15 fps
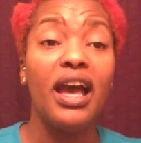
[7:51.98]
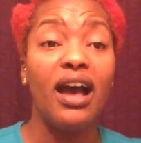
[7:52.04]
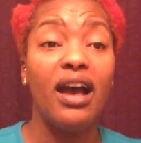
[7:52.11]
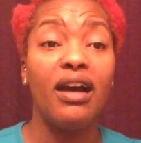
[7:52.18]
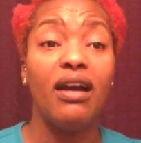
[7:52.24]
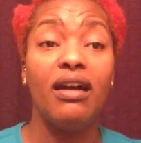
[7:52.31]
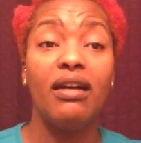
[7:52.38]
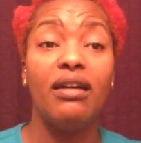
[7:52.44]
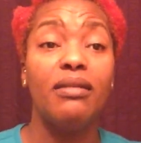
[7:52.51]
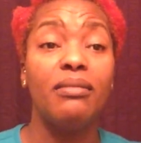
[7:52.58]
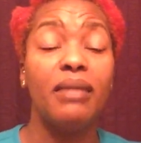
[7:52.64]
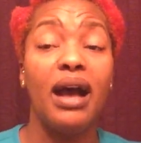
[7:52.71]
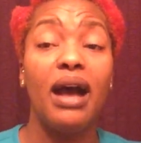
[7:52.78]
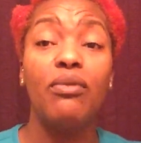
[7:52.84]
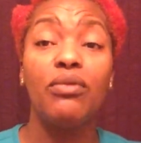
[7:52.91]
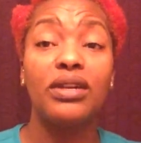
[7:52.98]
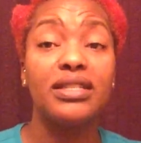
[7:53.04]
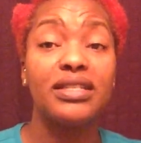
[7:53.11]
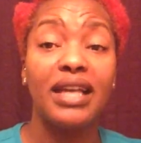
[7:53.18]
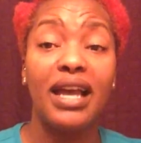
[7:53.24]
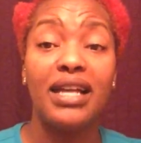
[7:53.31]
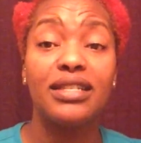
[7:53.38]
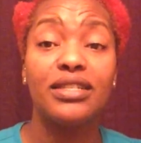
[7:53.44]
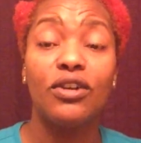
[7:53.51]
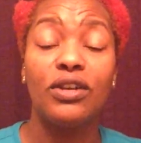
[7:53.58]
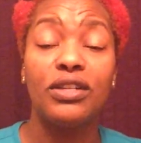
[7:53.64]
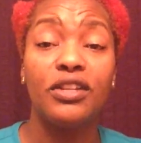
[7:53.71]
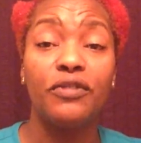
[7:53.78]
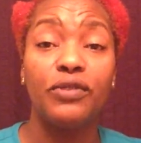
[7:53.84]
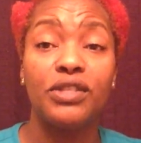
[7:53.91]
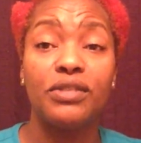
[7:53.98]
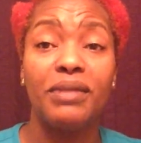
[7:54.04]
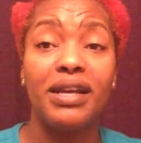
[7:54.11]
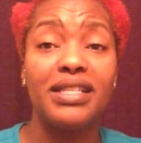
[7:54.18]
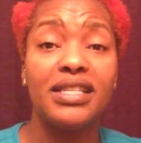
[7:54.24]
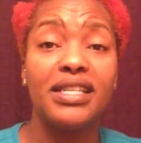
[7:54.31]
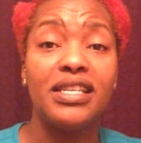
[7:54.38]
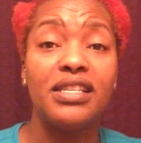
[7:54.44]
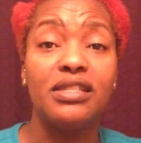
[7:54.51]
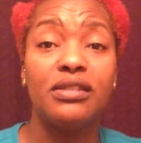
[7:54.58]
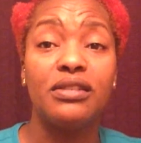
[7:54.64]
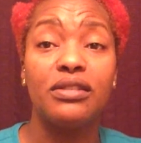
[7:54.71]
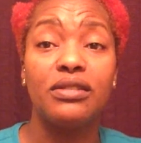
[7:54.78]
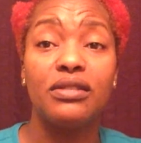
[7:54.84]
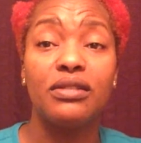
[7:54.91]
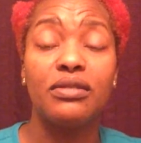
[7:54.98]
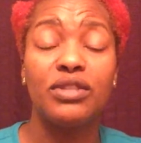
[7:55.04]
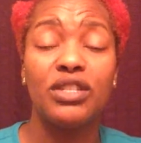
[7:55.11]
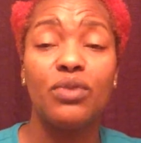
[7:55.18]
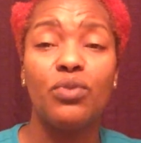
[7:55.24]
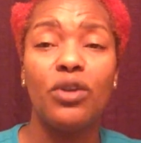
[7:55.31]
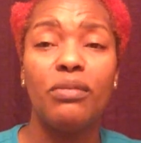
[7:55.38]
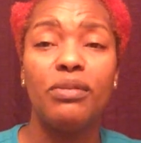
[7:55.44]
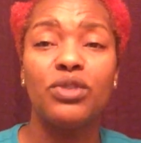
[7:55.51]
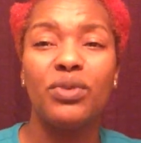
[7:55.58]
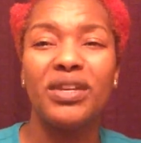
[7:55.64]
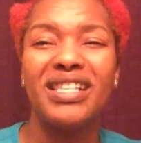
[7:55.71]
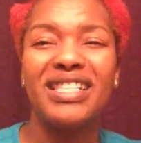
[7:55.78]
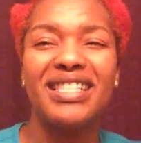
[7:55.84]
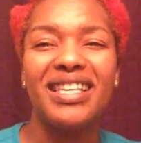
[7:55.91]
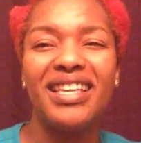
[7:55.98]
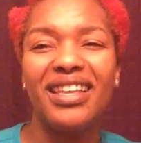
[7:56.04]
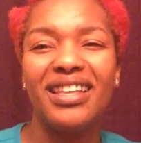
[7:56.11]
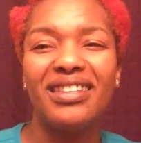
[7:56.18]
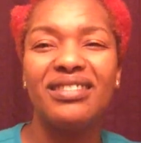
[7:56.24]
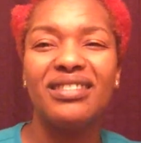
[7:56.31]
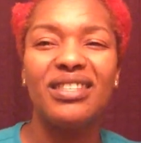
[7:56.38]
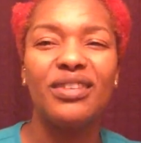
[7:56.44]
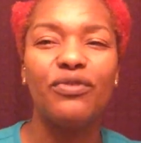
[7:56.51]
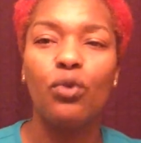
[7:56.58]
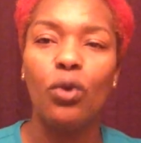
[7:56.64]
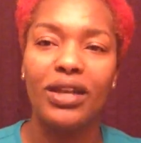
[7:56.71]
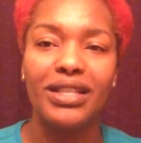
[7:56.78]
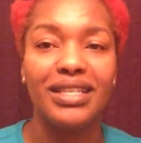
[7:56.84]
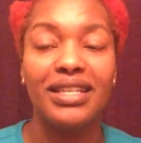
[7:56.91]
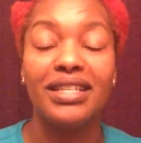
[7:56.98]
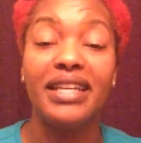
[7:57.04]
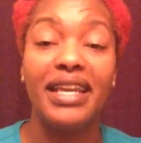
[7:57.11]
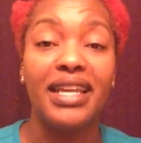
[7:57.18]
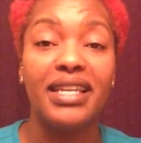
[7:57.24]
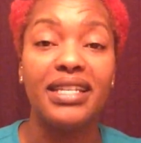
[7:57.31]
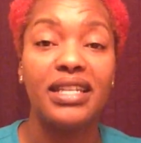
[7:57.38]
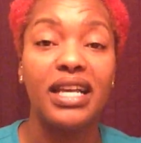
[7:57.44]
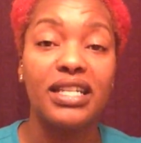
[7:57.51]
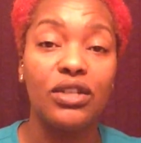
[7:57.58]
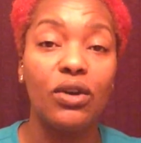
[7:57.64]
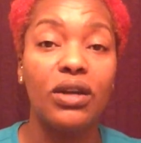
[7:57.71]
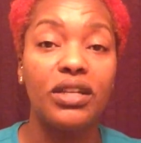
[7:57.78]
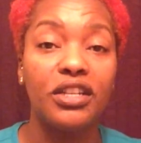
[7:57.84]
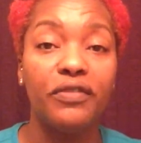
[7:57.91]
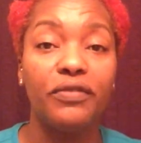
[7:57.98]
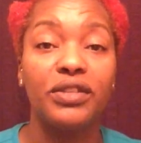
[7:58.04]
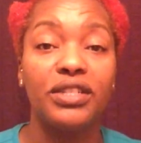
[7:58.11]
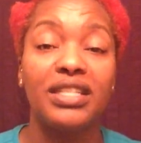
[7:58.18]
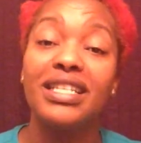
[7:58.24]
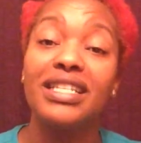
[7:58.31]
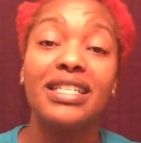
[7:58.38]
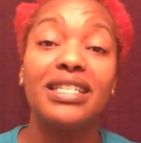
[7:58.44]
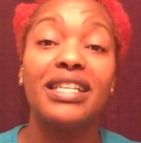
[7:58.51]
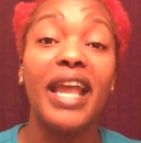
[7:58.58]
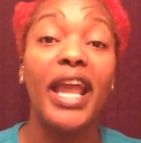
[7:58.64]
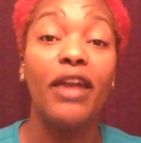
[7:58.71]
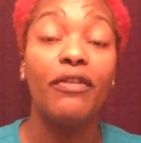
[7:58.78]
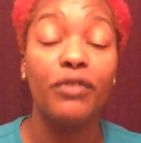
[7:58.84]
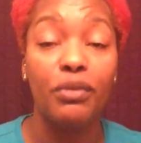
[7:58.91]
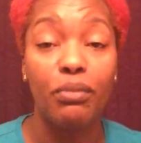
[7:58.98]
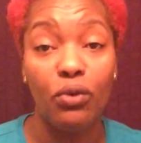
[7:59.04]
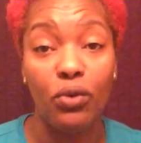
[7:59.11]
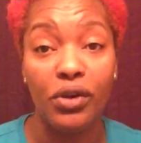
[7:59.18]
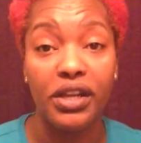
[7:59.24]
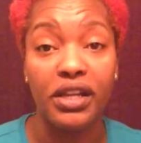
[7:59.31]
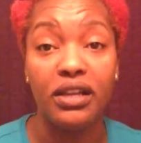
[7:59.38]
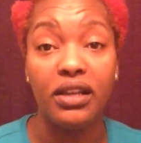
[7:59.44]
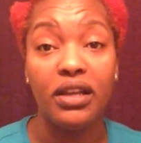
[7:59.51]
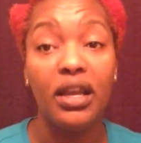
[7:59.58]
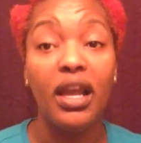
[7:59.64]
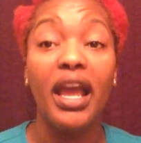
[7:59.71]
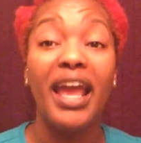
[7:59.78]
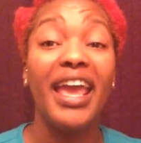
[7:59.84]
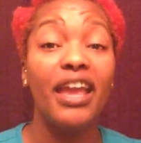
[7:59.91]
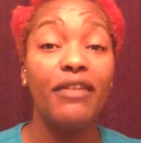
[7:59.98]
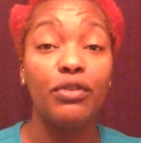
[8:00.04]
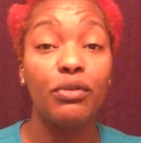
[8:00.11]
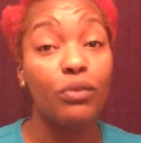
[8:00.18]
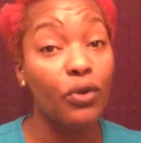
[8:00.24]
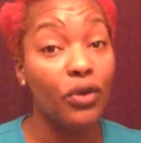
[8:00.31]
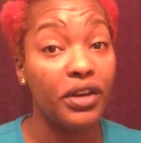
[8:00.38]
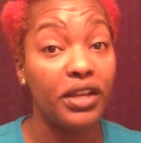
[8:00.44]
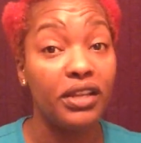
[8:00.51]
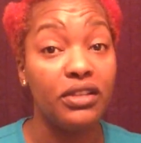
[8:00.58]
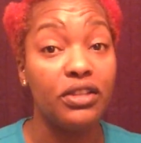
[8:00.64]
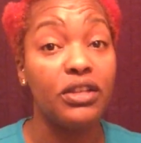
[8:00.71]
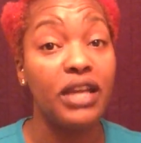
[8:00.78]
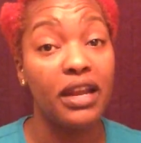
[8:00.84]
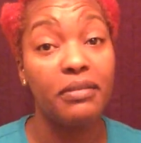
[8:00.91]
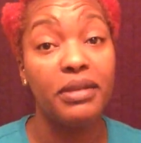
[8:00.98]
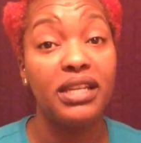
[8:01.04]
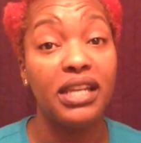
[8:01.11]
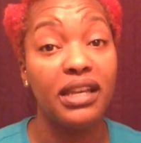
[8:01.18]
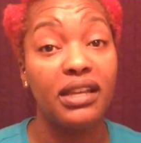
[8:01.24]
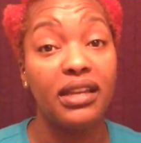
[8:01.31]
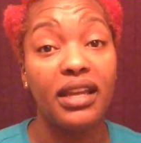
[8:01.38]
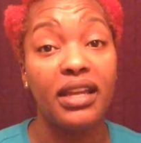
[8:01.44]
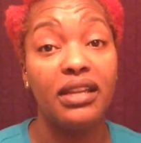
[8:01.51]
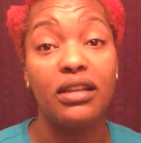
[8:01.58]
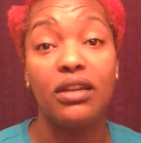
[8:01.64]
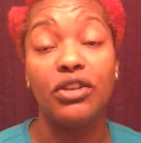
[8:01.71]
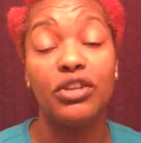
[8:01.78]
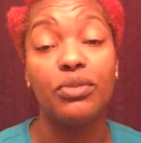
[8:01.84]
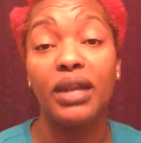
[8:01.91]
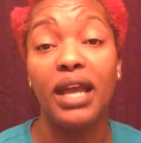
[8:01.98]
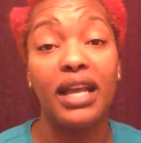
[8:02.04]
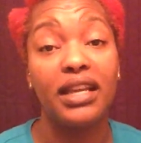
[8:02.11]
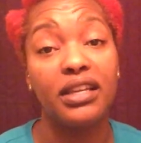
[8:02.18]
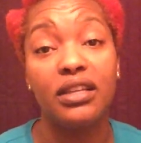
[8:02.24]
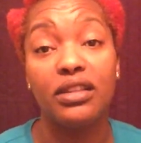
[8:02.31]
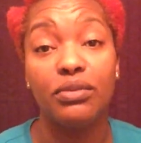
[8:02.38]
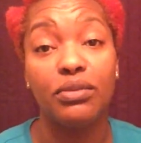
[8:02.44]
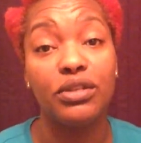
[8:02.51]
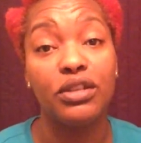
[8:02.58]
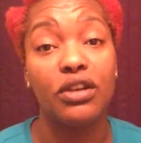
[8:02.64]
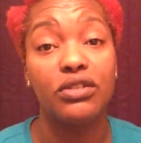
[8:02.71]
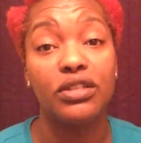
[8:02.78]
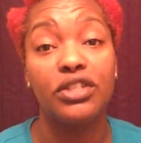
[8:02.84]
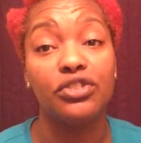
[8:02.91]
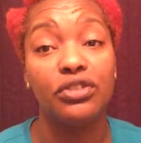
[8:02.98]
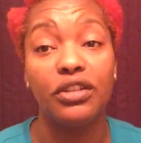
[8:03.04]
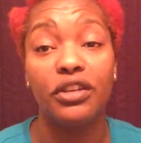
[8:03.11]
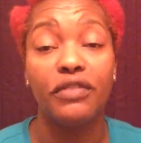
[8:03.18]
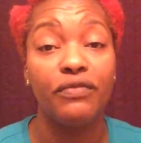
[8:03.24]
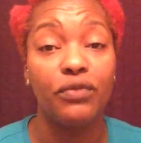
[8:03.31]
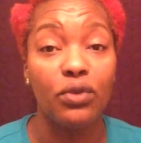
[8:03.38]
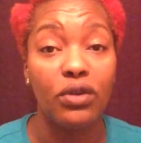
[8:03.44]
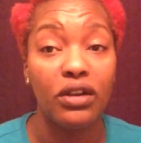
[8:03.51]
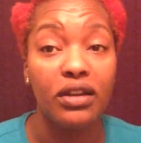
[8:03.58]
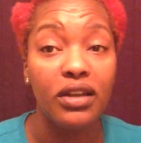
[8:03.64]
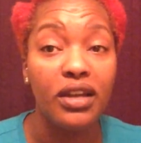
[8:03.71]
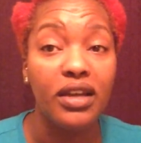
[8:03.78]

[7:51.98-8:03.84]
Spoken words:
I want to say I saw a difference in my teeth somewhere between 10 to 14 days. I saw a difference. And this is every morning. Every morning. You got to be dedicated or you will not get the results that you're looking for.